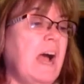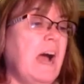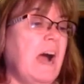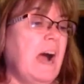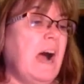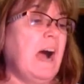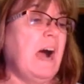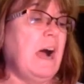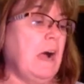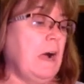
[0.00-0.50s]

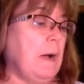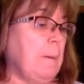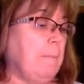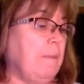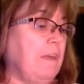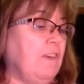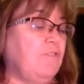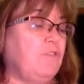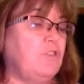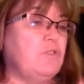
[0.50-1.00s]

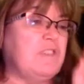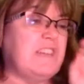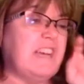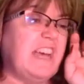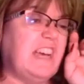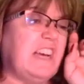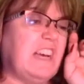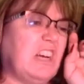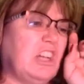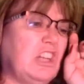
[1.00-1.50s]
If you
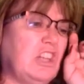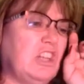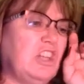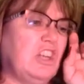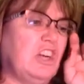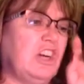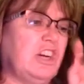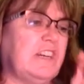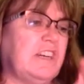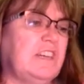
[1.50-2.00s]
take a
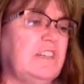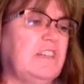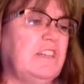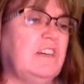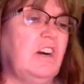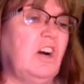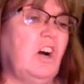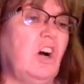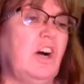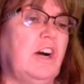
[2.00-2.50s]
look
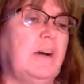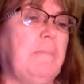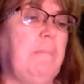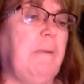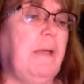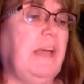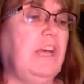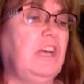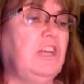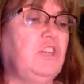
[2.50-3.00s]
on
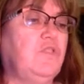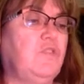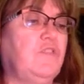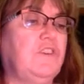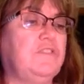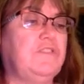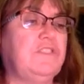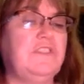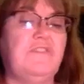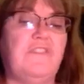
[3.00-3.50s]
page
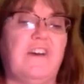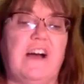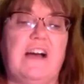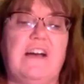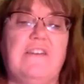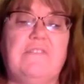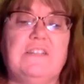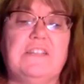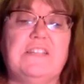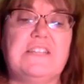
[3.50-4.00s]
55
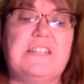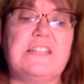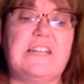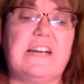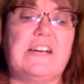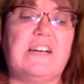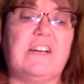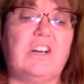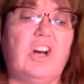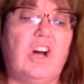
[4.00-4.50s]
in the
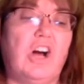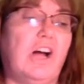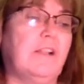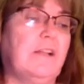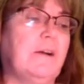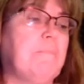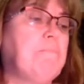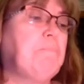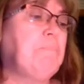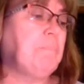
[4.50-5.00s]
second
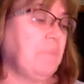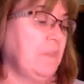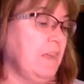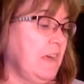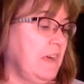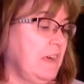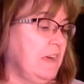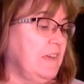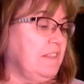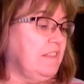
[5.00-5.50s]
column,
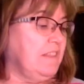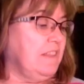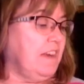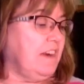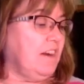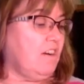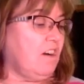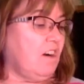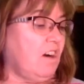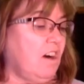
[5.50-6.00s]

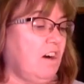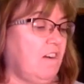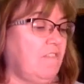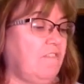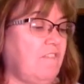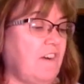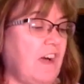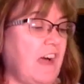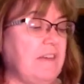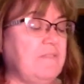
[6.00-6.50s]
there are
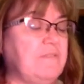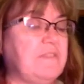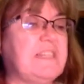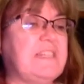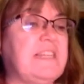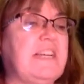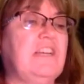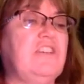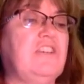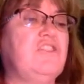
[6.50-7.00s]
5
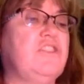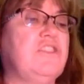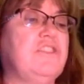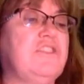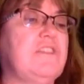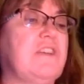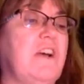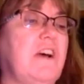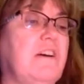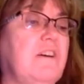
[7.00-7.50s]
stages
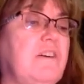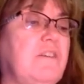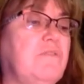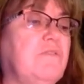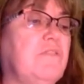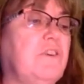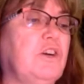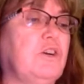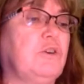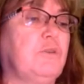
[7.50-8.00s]
of
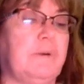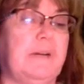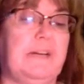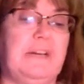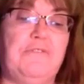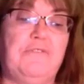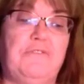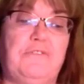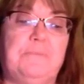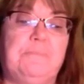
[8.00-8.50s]
grief: